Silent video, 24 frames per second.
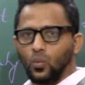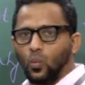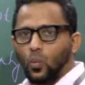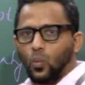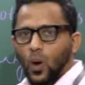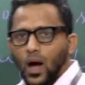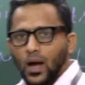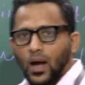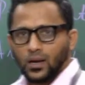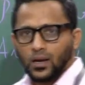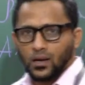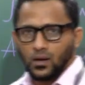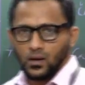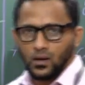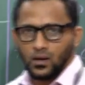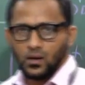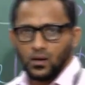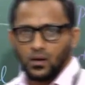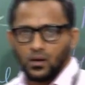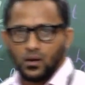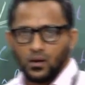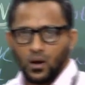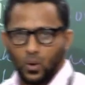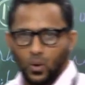why.
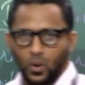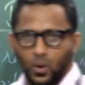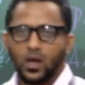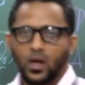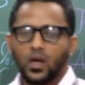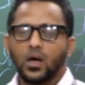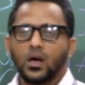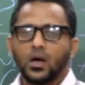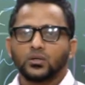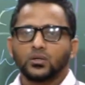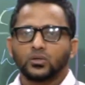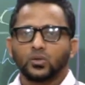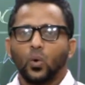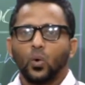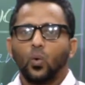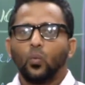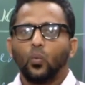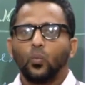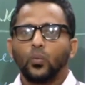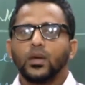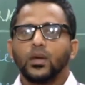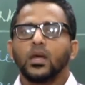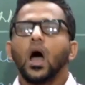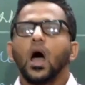Okay. So
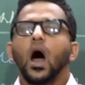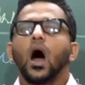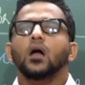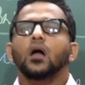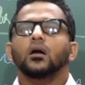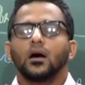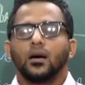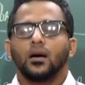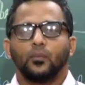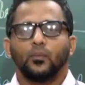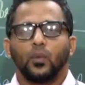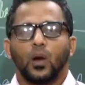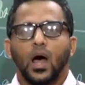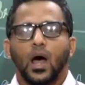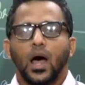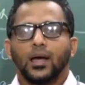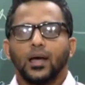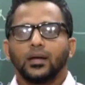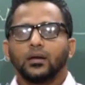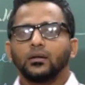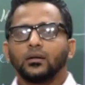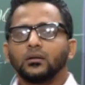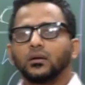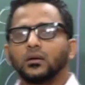we are
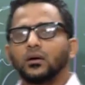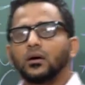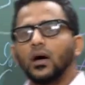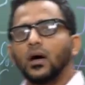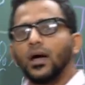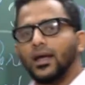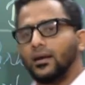applying in the